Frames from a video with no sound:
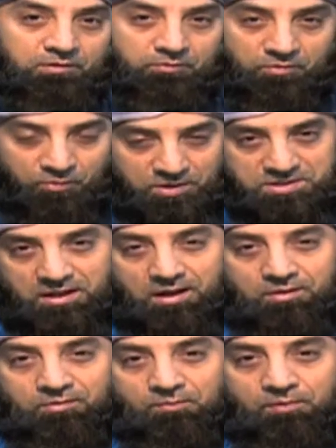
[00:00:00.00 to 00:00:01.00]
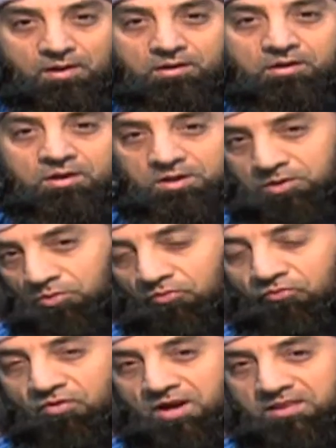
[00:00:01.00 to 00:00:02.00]
when we reach the Haram Pak." you will
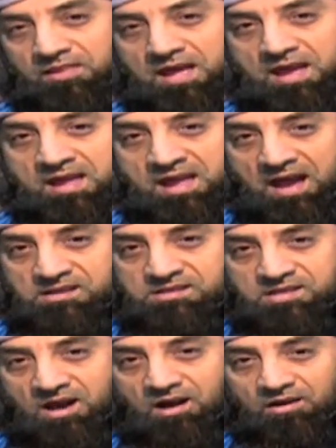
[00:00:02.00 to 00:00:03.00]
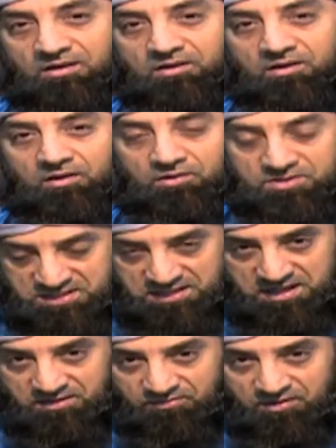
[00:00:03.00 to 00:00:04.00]
find there a dark colored
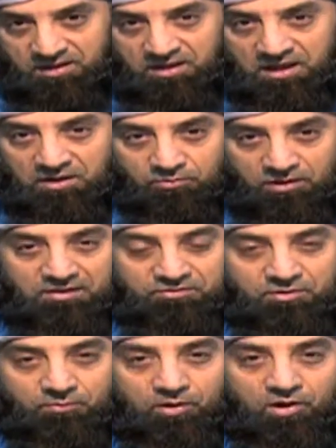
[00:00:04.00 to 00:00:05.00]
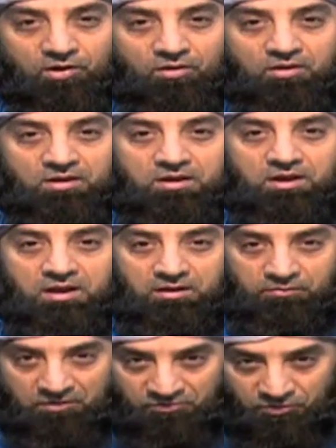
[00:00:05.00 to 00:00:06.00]
slave. He will have some oil.
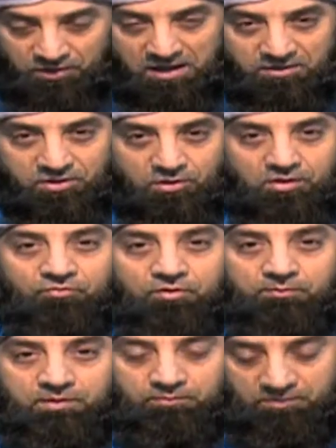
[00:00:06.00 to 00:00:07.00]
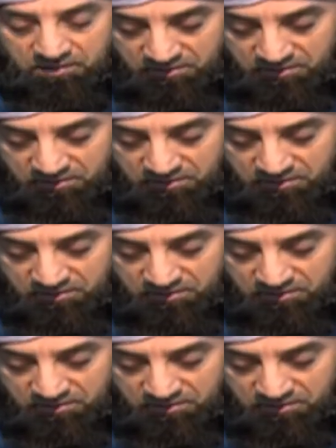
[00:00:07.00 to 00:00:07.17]
If you get the oil from him,